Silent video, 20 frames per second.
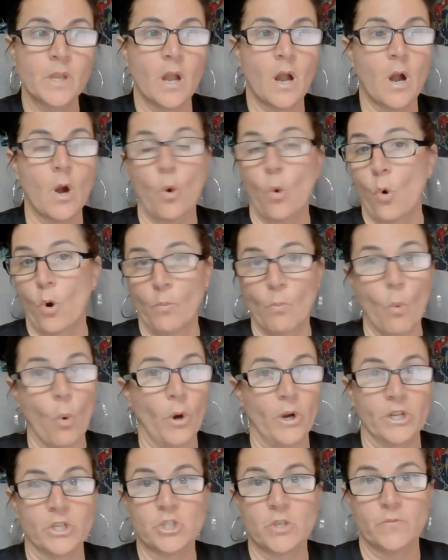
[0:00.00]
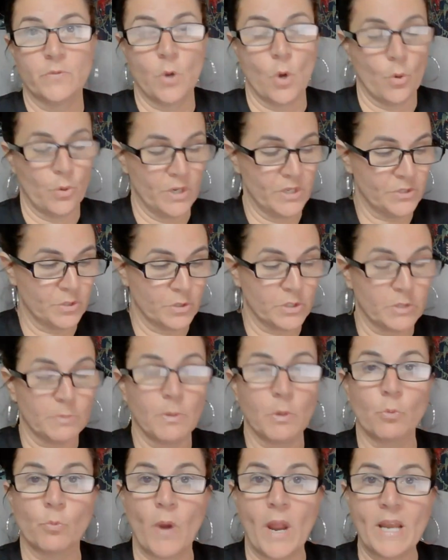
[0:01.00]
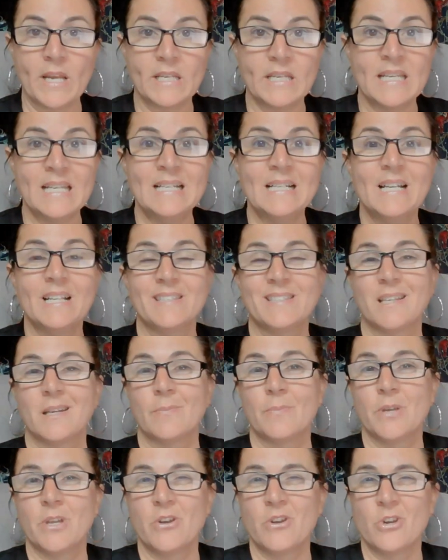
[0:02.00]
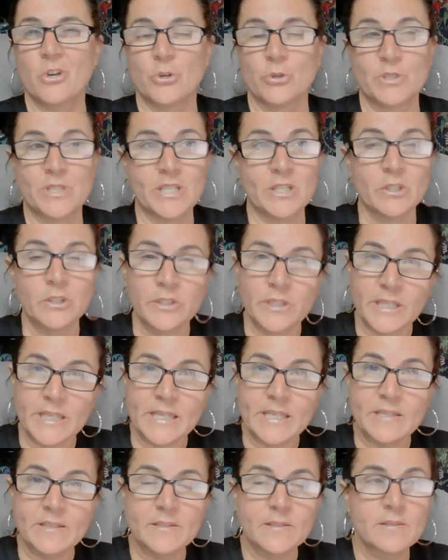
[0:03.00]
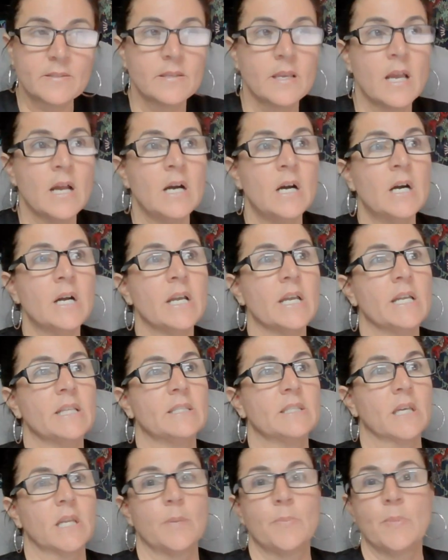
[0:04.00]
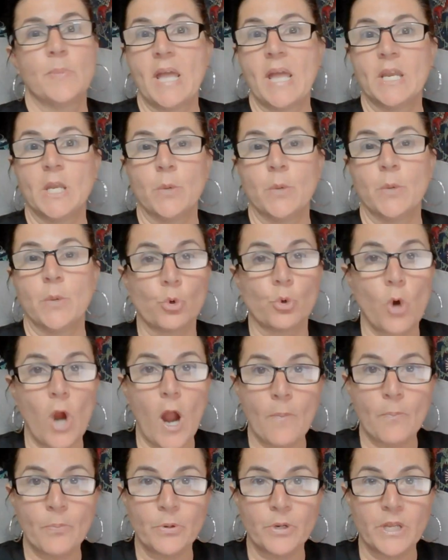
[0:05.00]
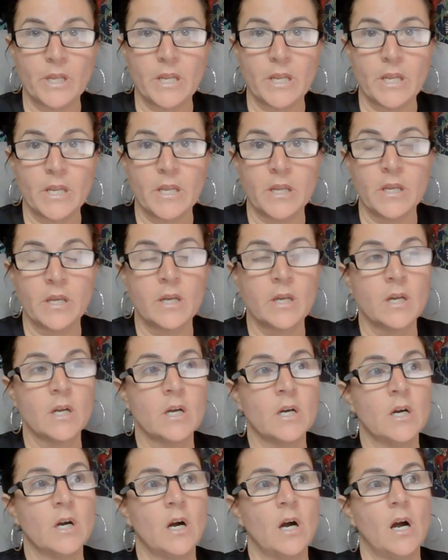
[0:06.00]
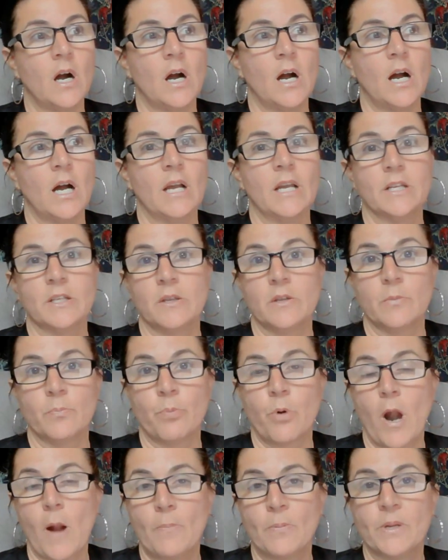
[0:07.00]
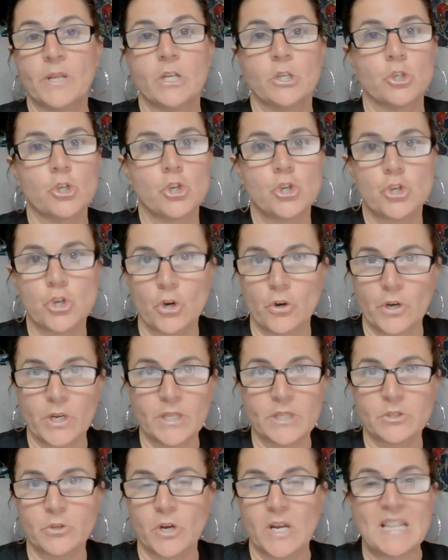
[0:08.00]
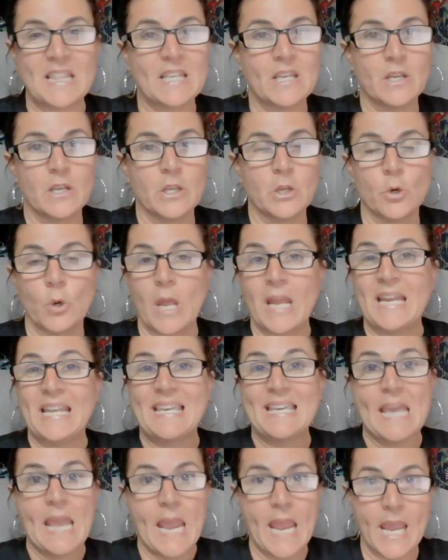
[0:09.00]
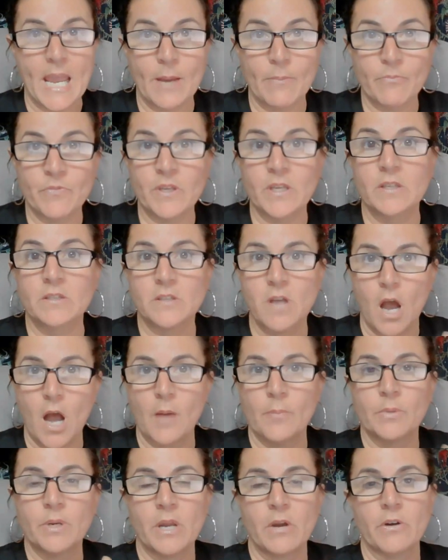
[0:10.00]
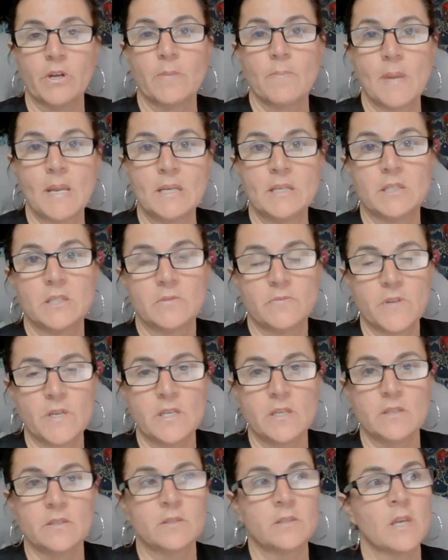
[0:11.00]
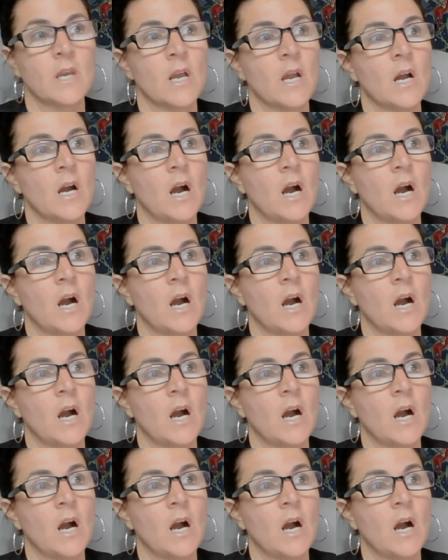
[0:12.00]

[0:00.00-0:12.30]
or mortgage if you own it. So it's going to be rent. It's going to be your utilities. It's going to be any property insurance, or anything, any CAM fees, common area maintenance fees,